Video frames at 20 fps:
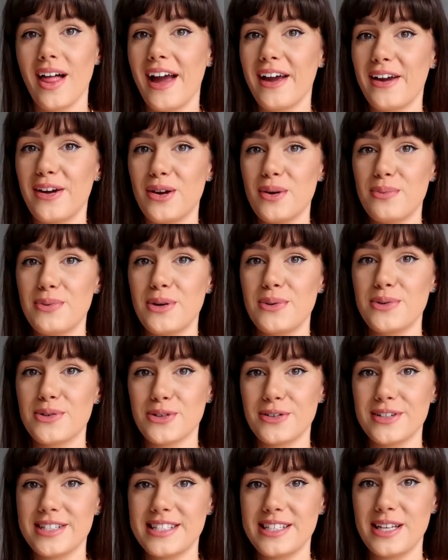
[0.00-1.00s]
I hope you
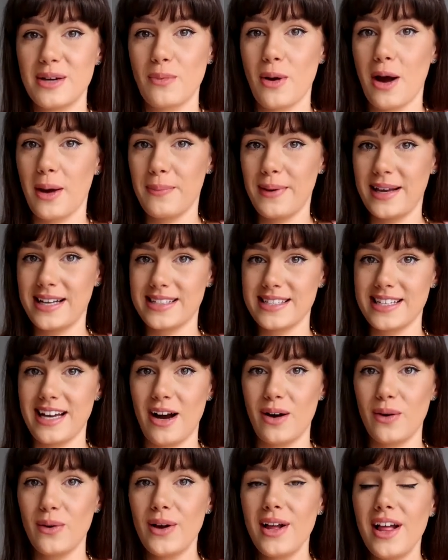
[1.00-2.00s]
enjoyed seeing what I picked
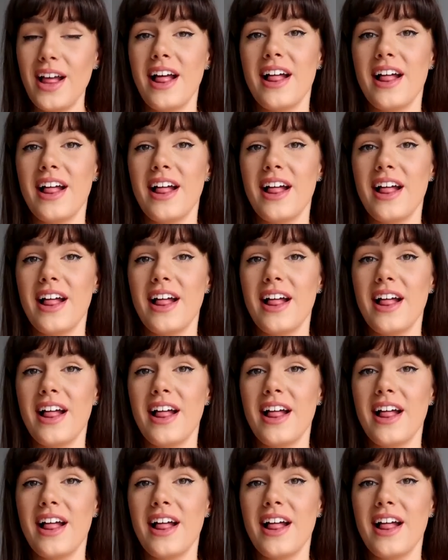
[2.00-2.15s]
out.